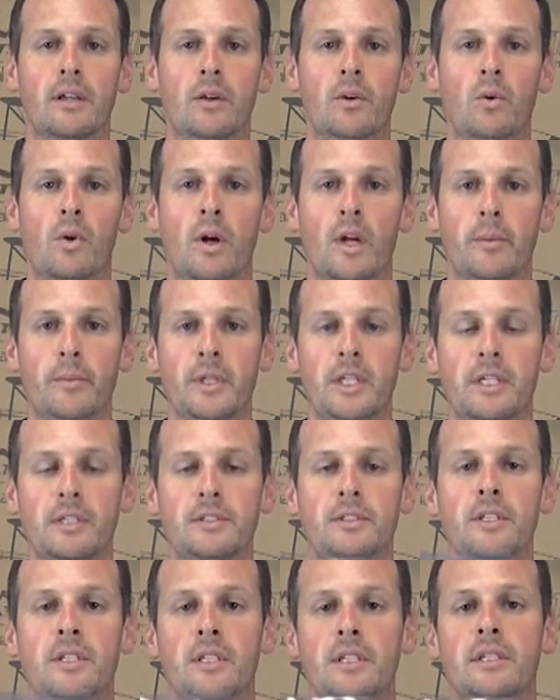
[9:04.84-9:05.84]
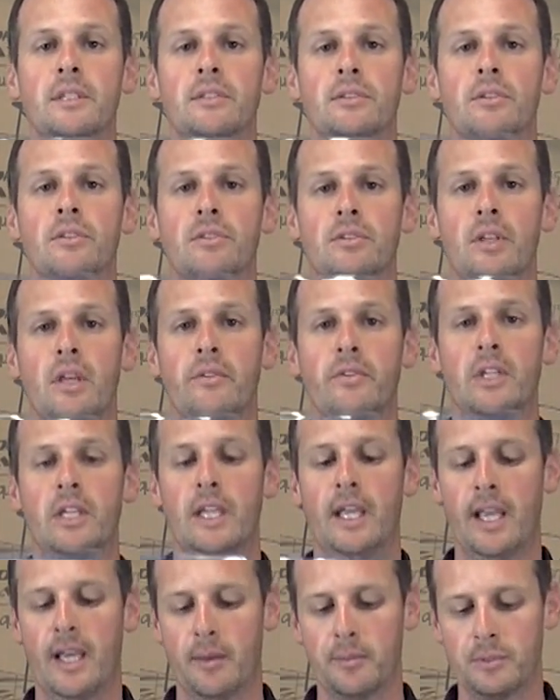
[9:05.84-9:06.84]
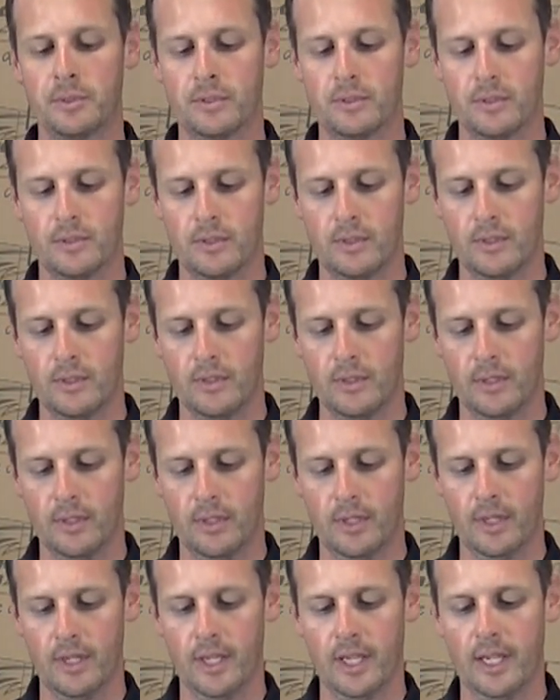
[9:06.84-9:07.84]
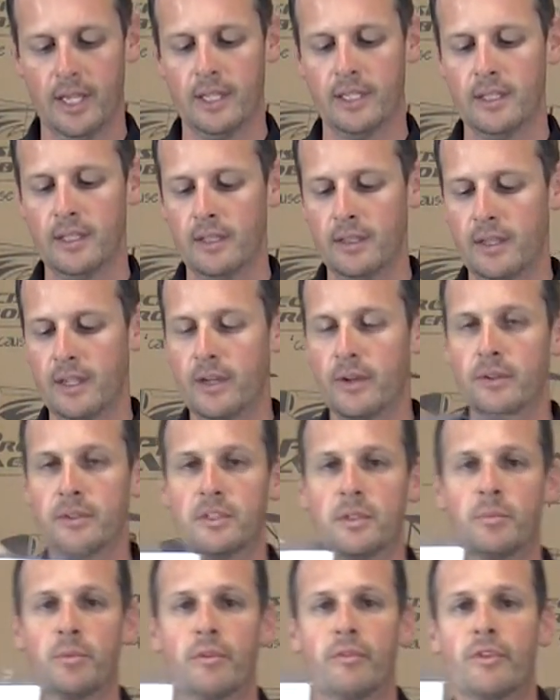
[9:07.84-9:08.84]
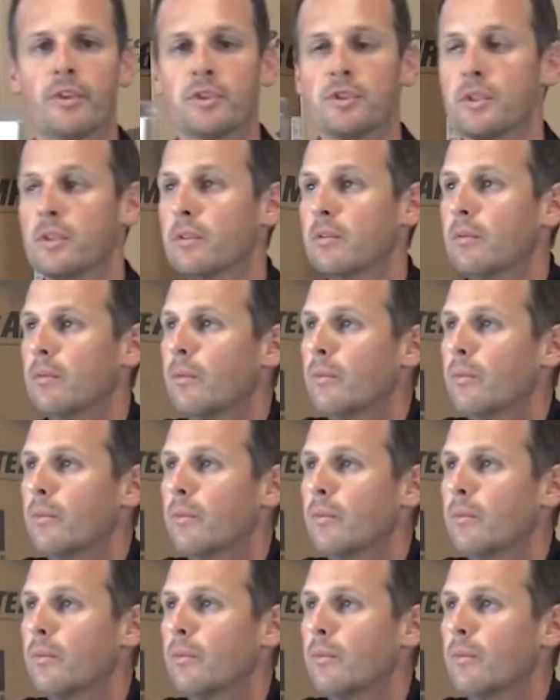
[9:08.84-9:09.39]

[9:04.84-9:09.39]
Quantum ESC is 70 amps, and there's the provision